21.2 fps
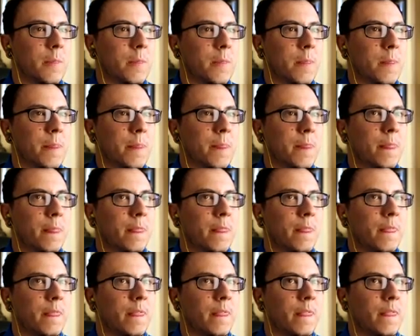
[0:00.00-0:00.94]

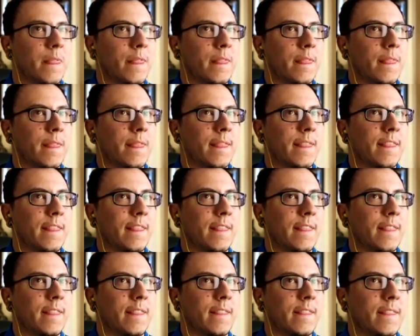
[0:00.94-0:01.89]

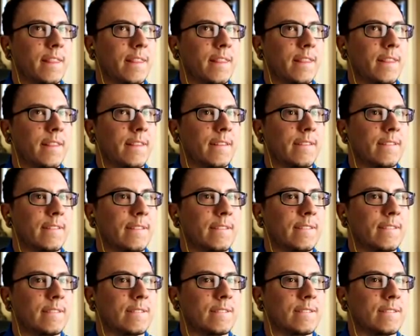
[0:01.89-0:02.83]

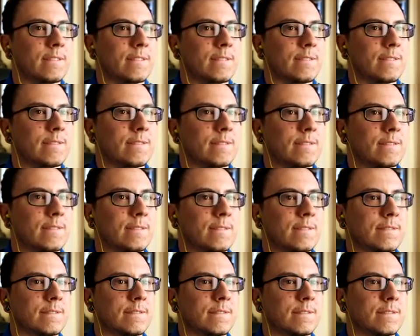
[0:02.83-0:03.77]

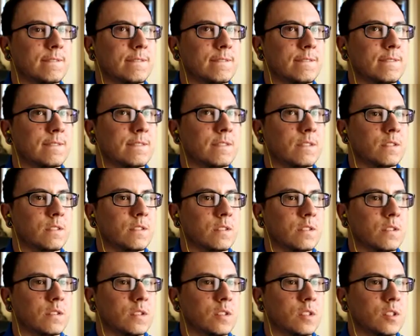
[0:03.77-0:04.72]

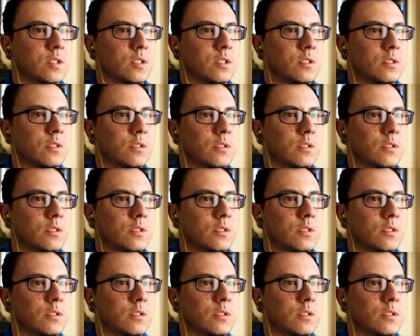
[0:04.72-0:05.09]
Nobody speaks.